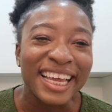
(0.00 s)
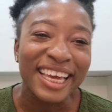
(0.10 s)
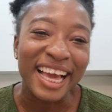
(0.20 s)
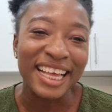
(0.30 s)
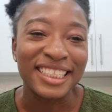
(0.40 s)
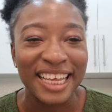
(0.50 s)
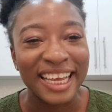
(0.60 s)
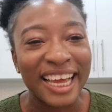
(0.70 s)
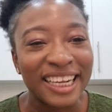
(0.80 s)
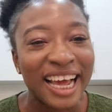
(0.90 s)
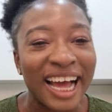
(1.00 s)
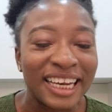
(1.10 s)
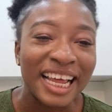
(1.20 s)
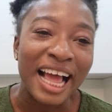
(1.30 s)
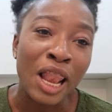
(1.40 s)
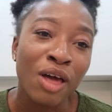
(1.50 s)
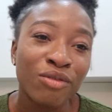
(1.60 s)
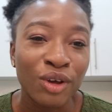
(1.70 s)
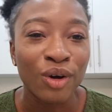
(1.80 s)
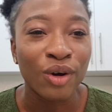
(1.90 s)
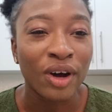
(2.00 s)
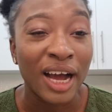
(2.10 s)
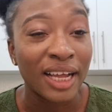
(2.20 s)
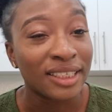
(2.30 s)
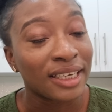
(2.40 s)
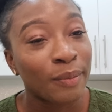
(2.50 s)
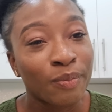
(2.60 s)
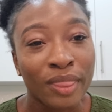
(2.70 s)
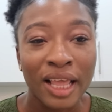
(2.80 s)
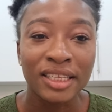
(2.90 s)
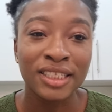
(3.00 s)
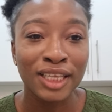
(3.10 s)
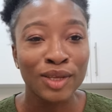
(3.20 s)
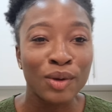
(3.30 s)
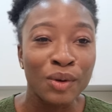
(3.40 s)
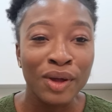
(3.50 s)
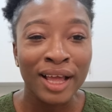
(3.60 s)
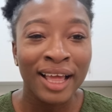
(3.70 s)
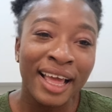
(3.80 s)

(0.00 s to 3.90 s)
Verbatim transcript: Thank you guys again, and I love you all, and see you